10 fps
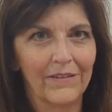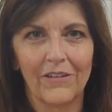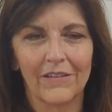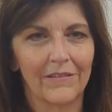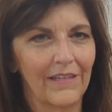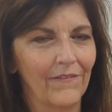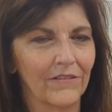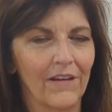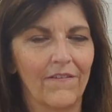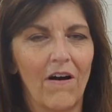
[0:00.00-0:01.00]
You're gonna save
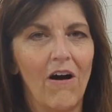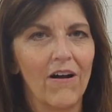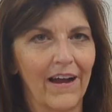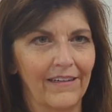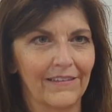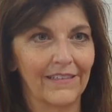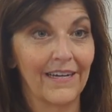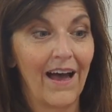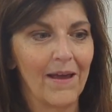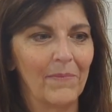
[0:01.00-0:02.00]
yourself all kinds of
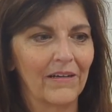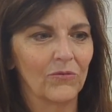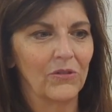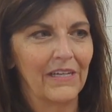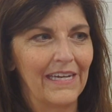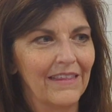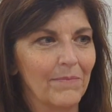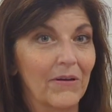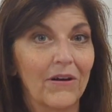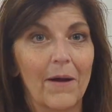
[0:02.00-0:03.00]
time, because when you heat the
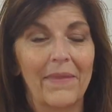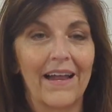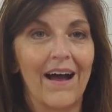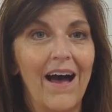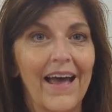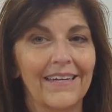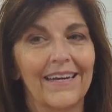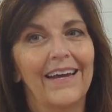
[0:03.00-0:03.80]
milk up that hot,